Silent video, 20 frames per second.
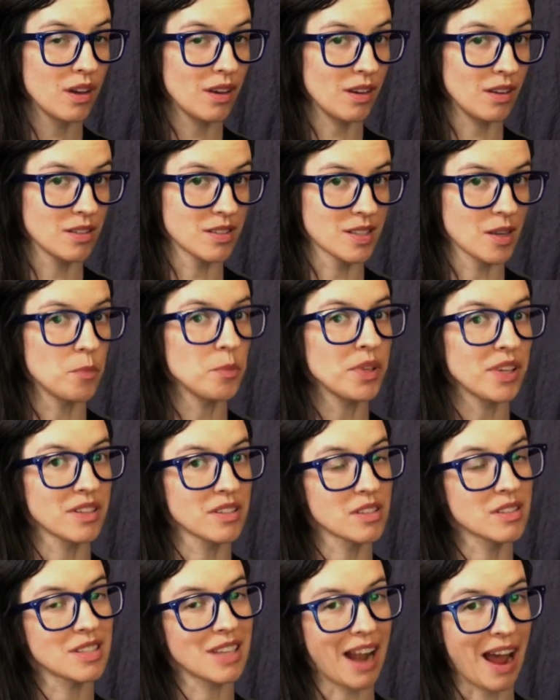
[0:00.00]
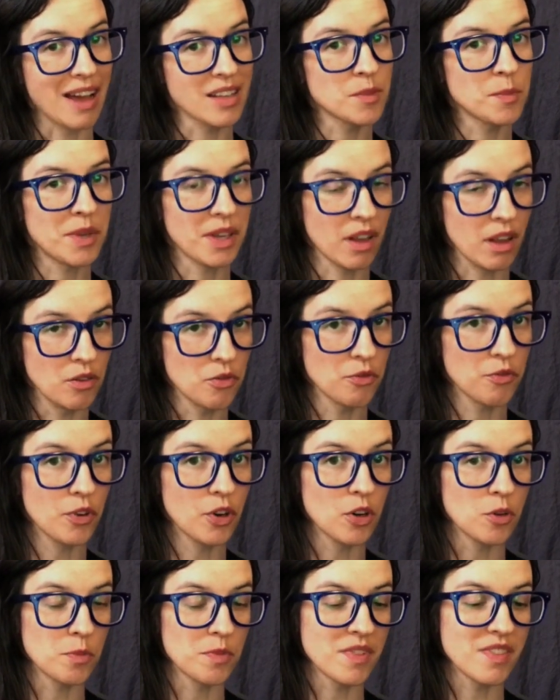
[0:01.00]
in some places it has been
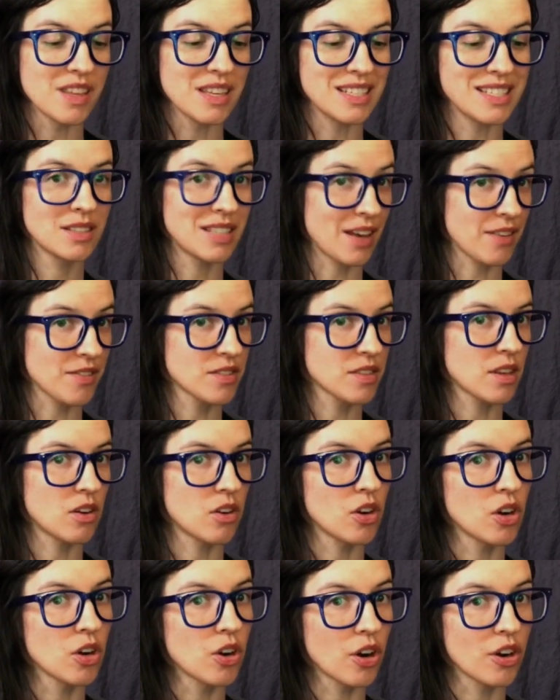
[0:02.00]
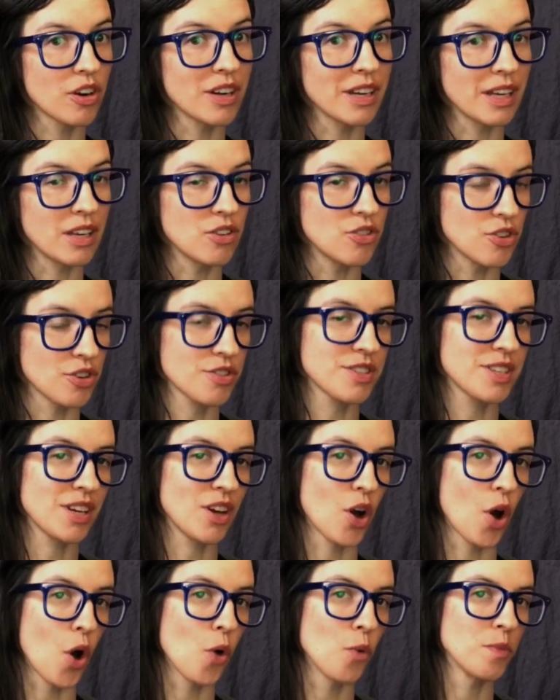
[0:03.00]
confirmed that deaths that are occurring in
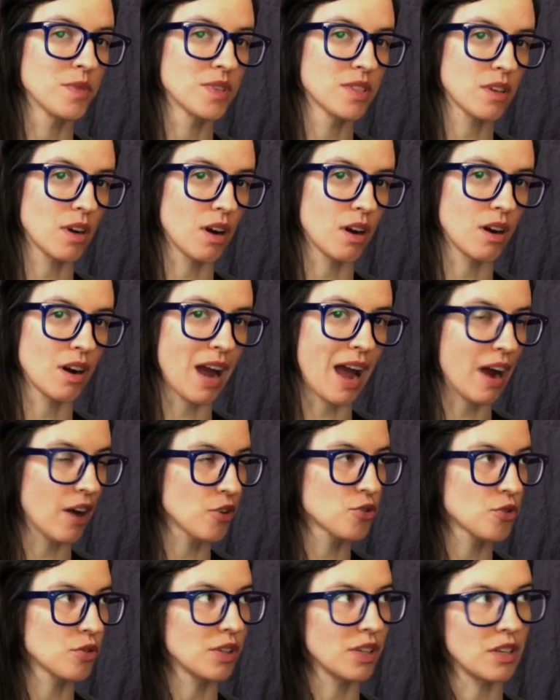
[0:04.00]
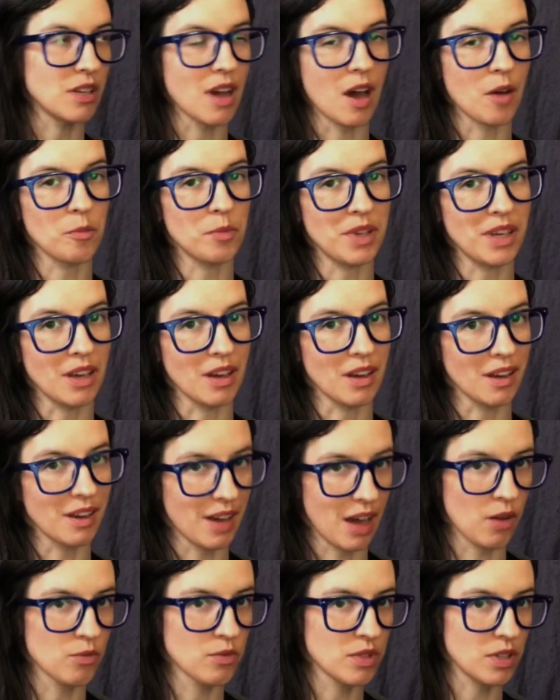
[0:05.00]
nursing homes are actually not being
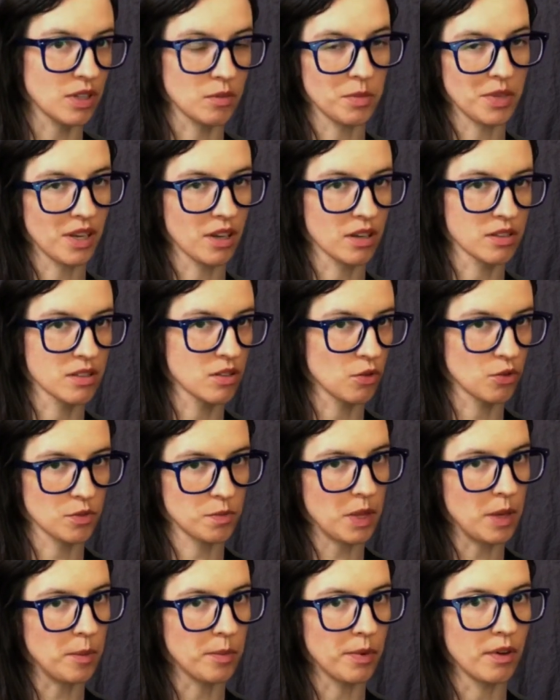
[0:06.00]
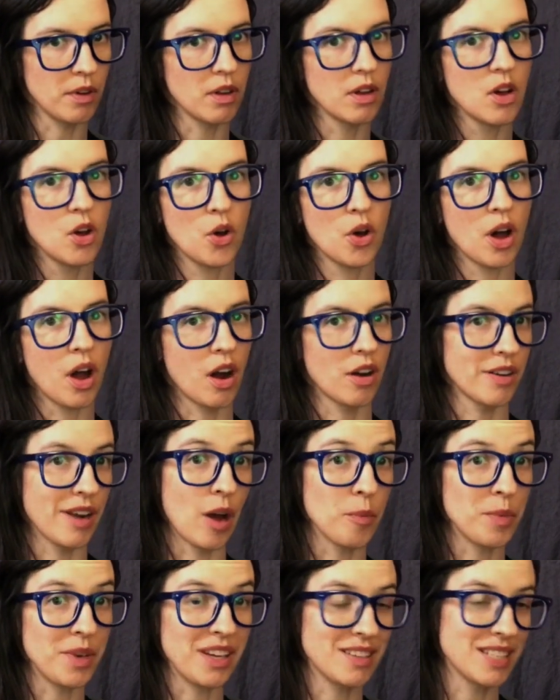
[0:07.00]
counted because those people are
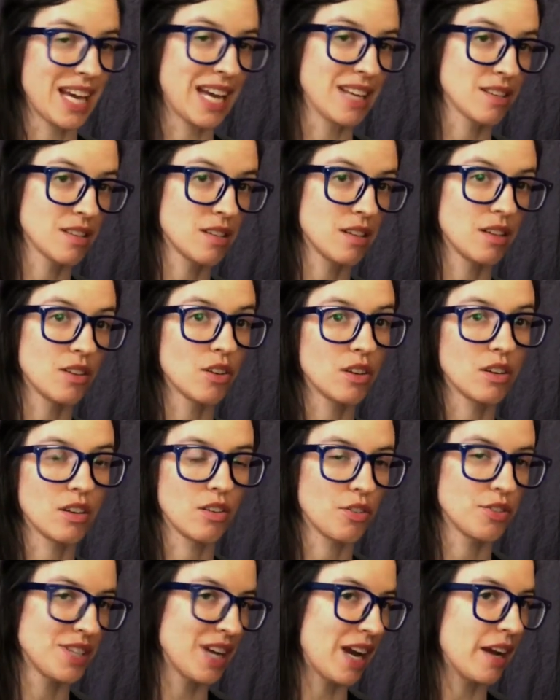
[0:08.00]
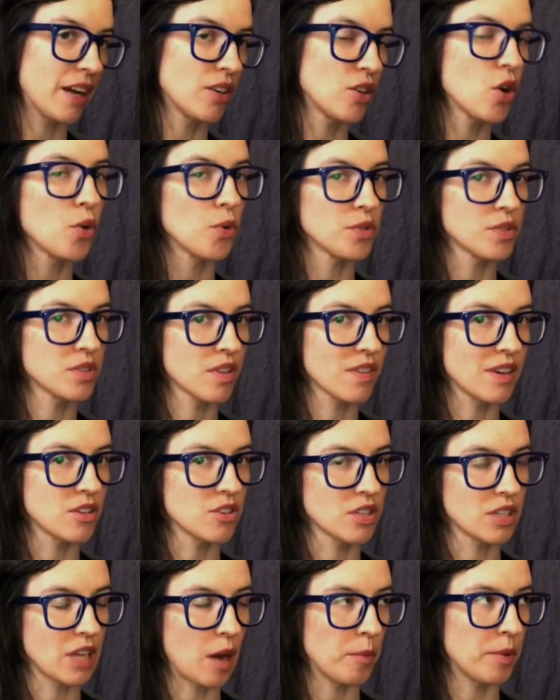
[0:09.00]
not being tested or diagnosed. They
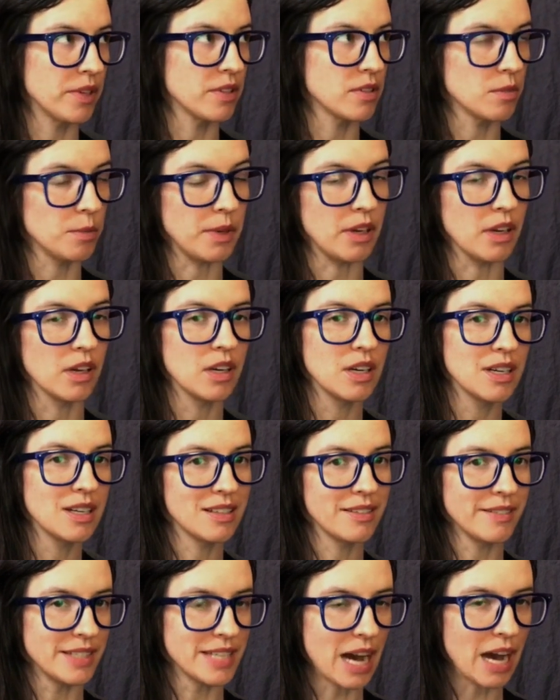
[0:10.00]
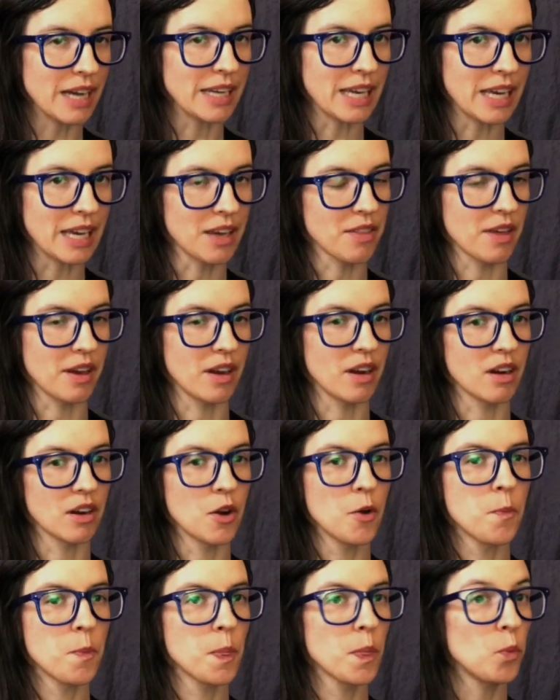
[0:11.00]
just happen to be dying there.
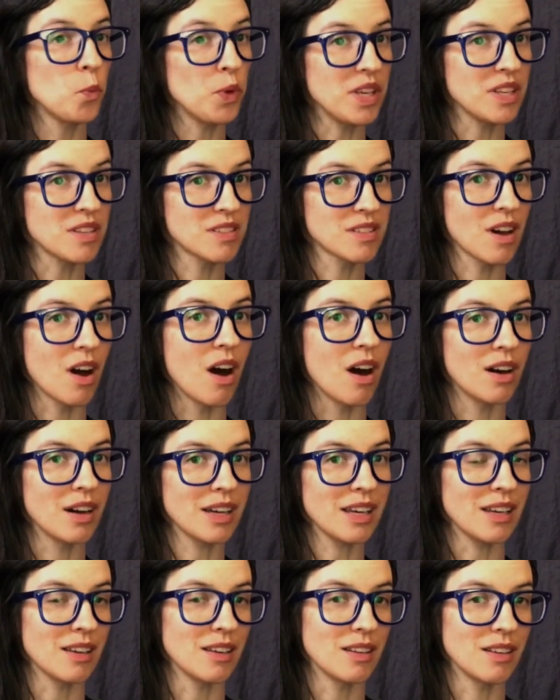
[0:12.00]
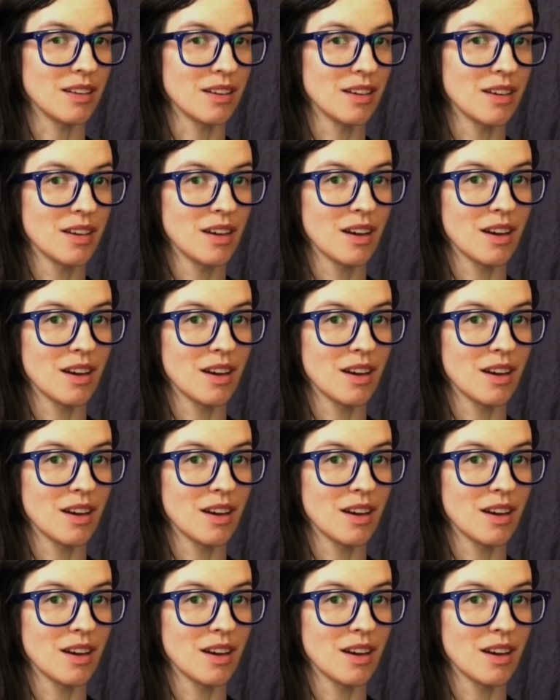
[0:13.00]
We saw in